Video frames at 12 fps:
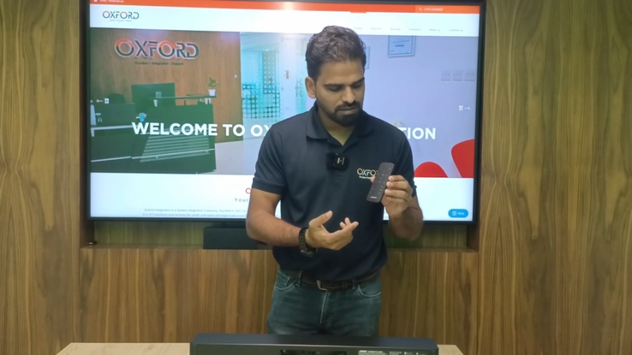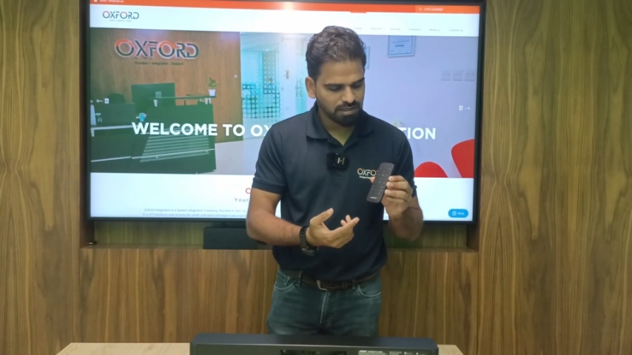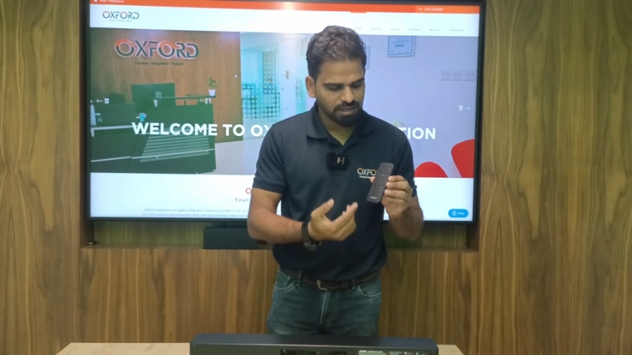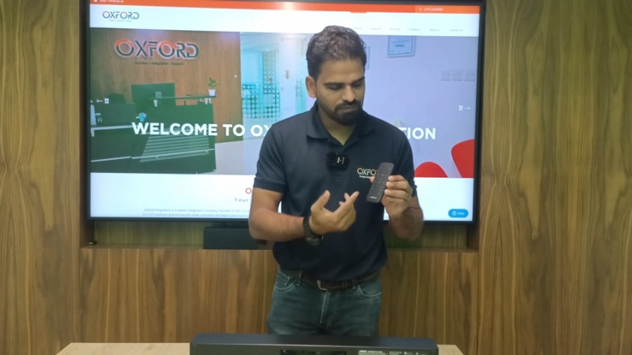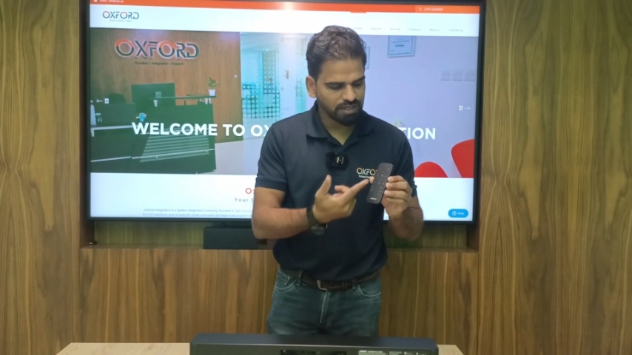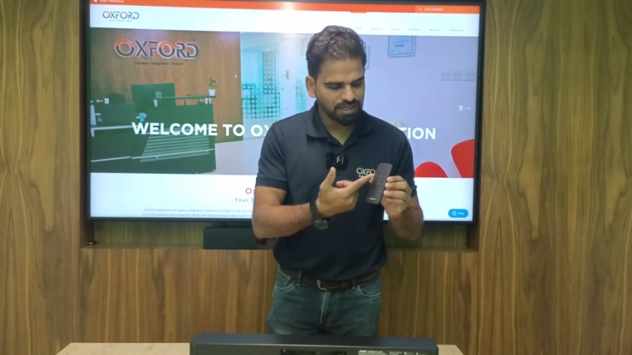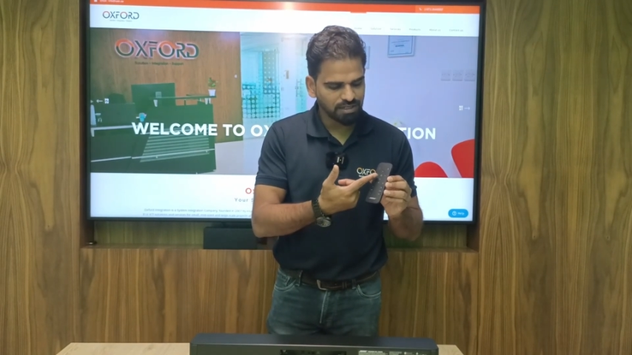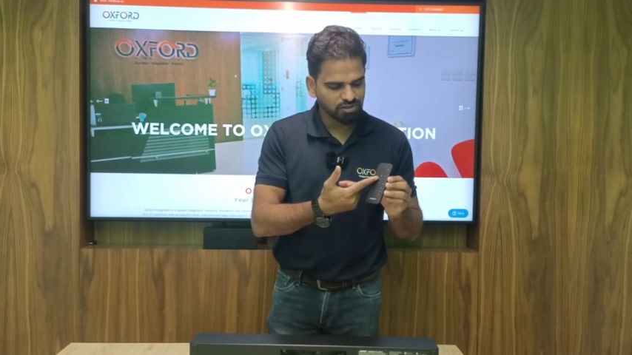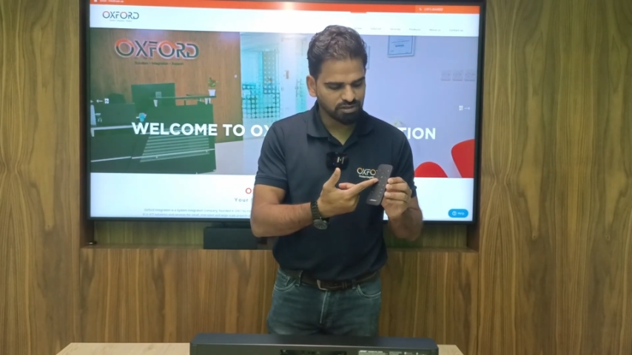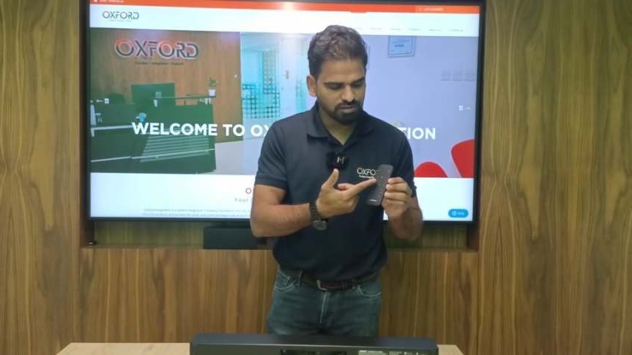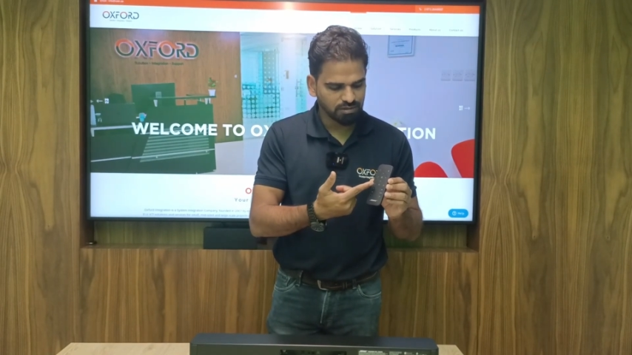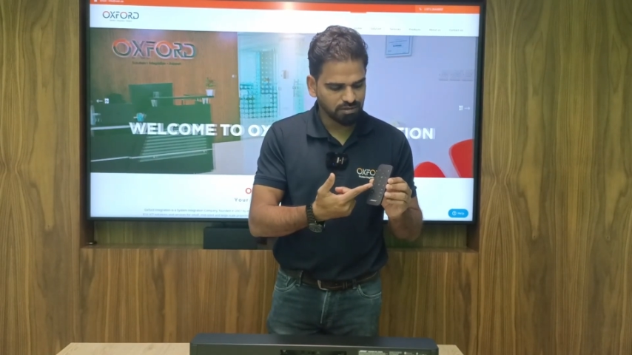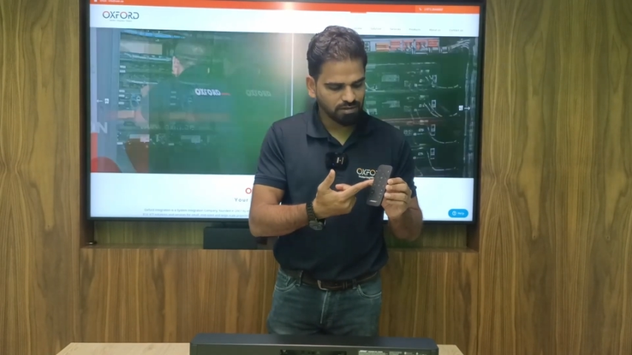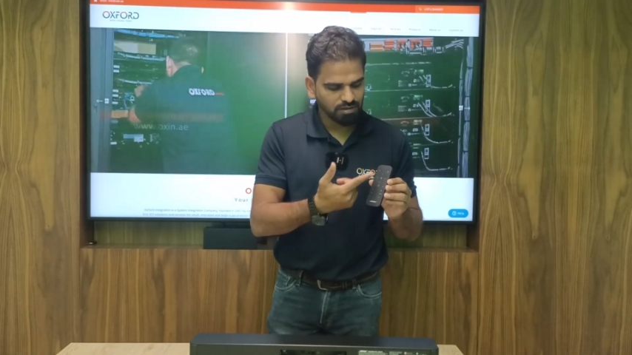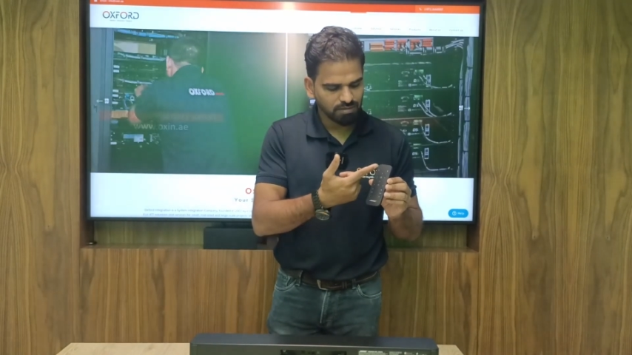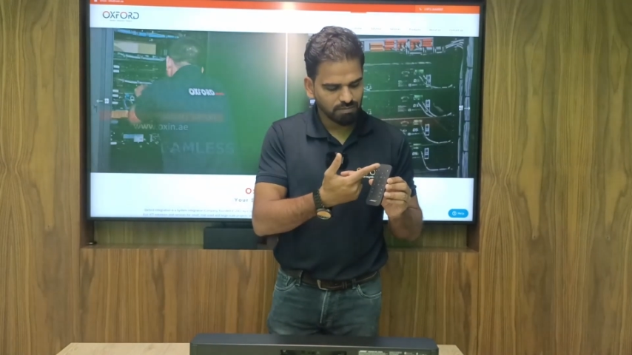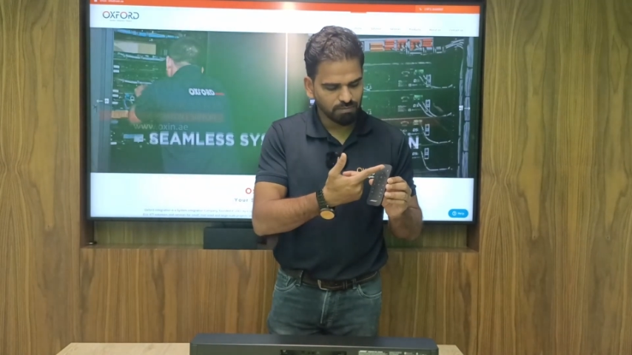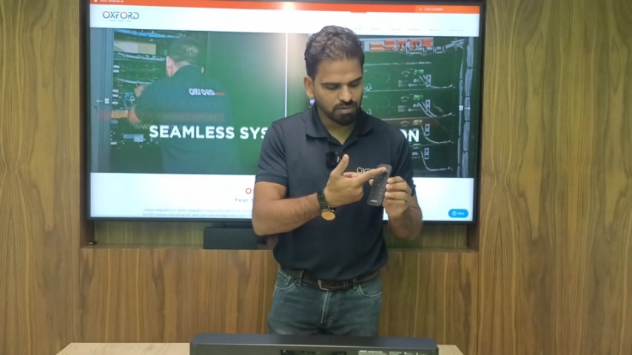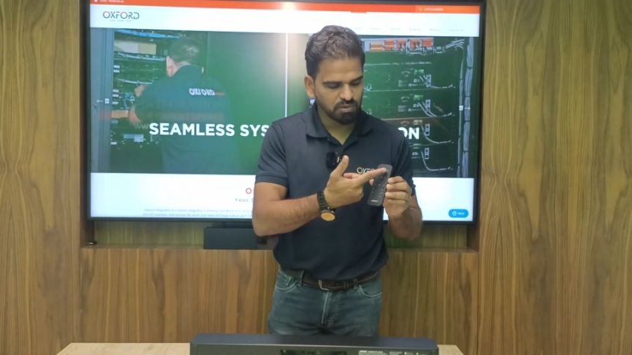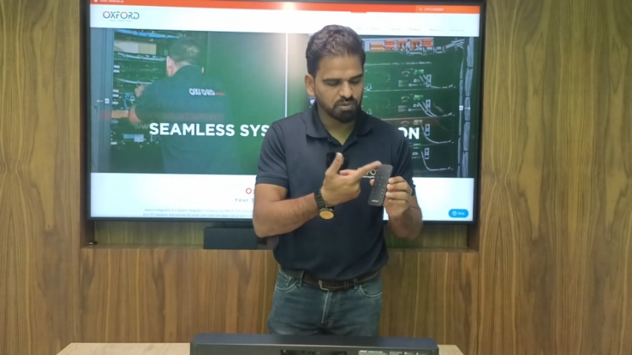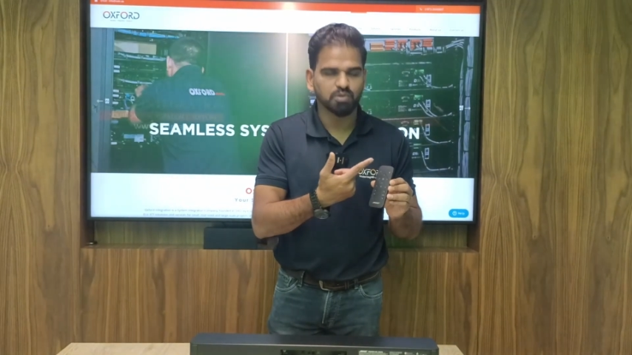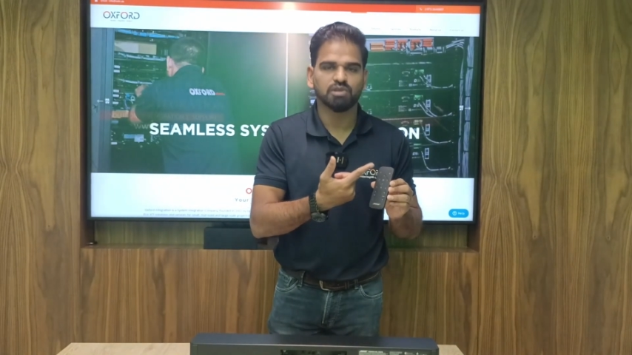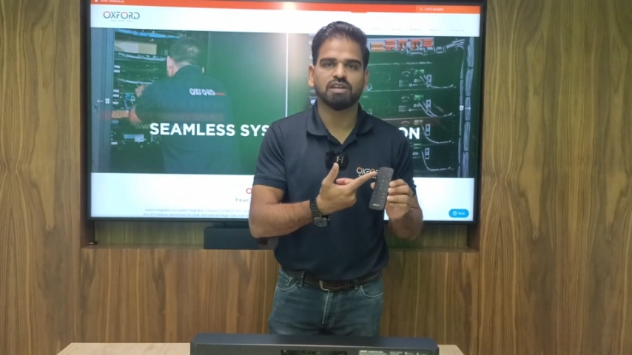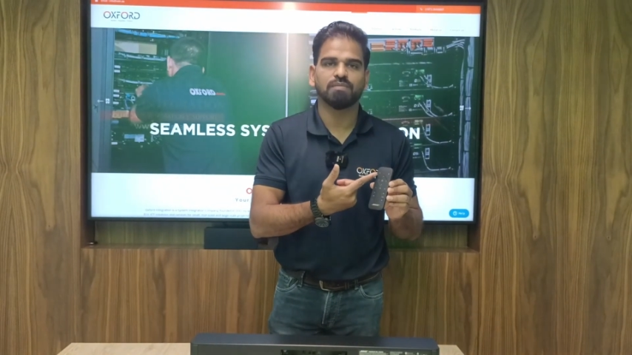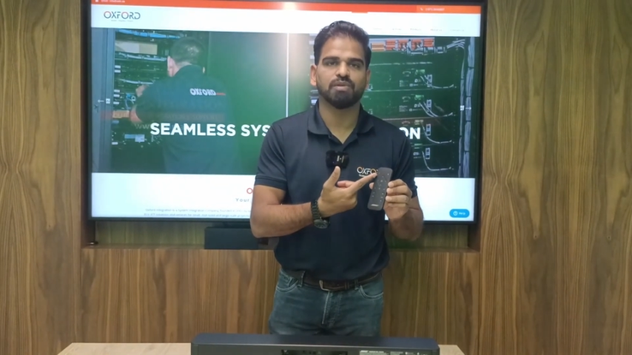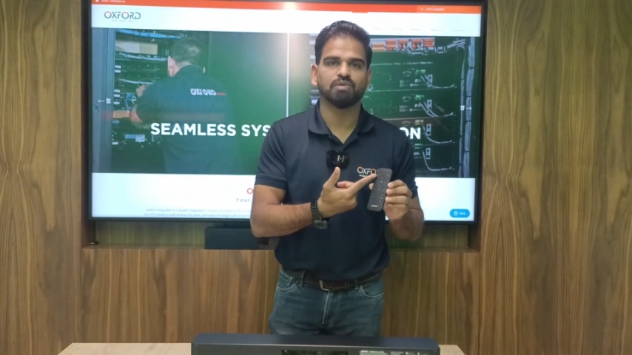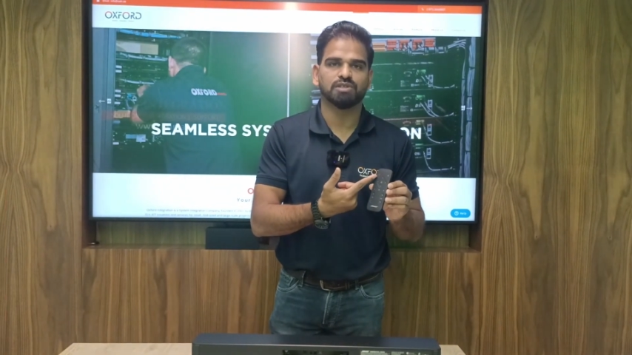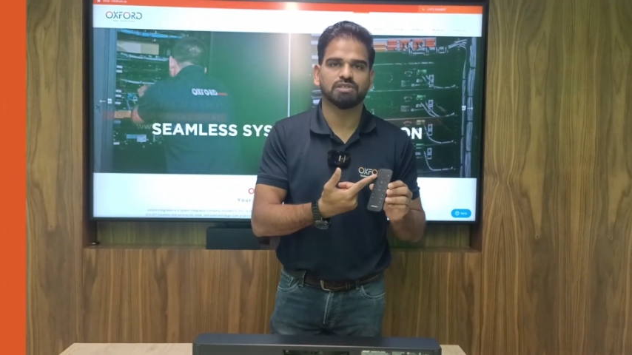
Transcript: navigation, Bluetooth and mute.